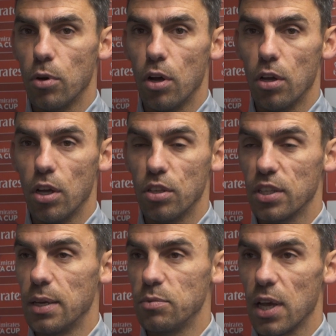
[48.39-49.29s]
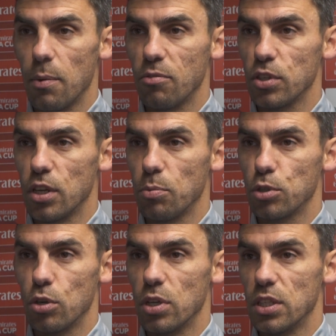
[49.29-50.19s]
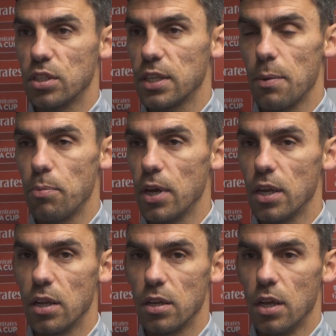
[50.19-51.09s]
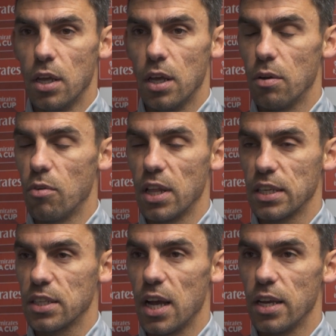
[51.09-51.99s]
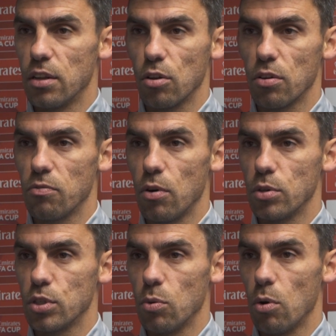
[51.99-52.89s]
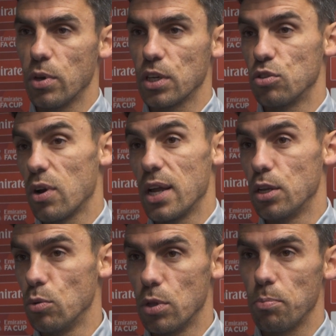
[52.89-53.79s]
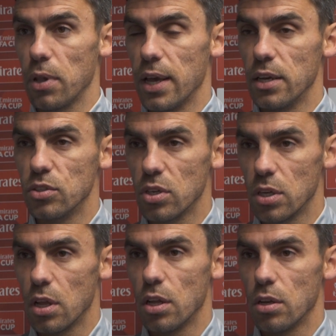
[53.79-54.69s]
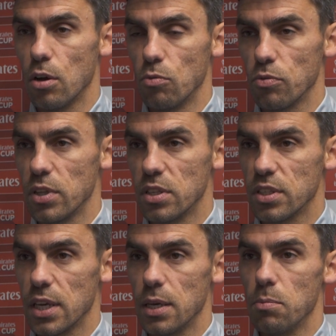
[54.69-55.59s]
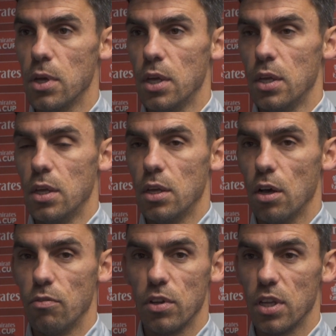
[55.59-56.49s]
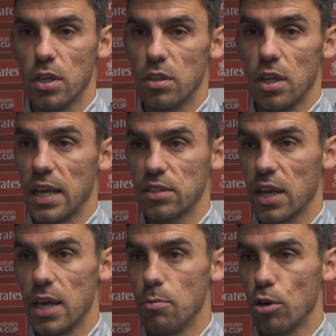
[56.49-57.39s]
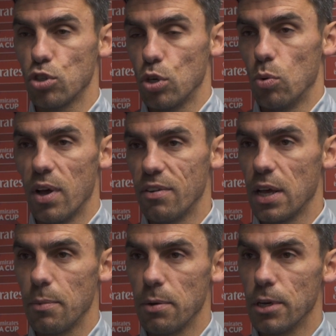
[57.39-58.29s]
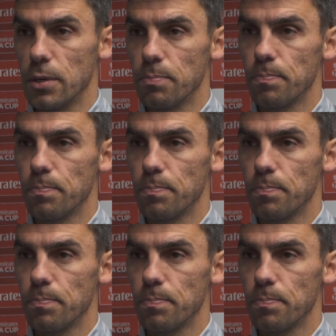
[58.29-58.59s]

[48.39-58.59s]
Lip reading: But at the same time, obviously an opportunity to step in, and really excited and looking forward to what we can try and do with the players and hopefully the team over the next game or two, whatever that may be.